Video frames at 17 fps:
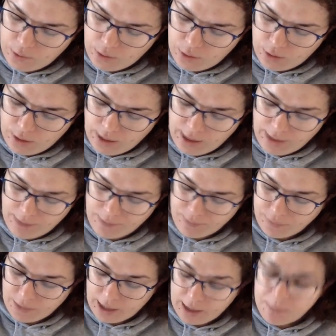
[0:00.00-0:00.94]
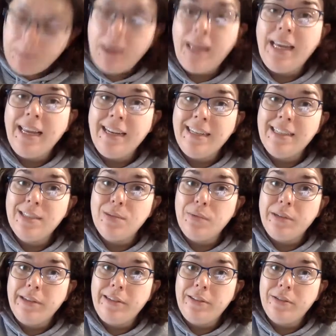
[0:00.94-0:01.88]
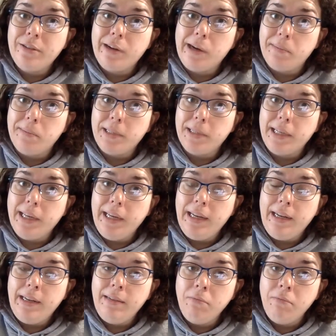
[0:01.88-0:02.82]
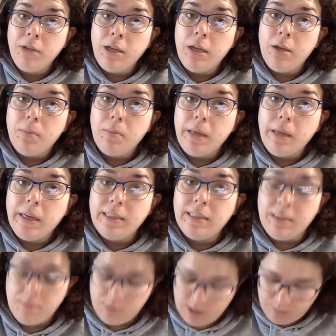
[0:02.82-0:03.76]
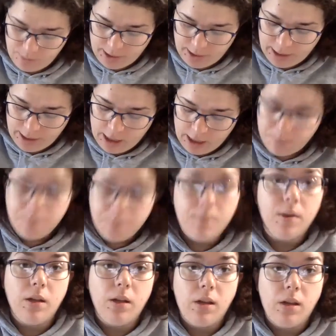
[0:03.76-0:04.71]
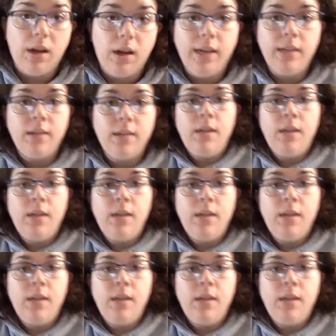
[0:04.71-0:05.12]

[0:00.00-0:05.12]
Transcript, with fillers: Okay, I'm making this one a little complicated because I'm splitting up a lot.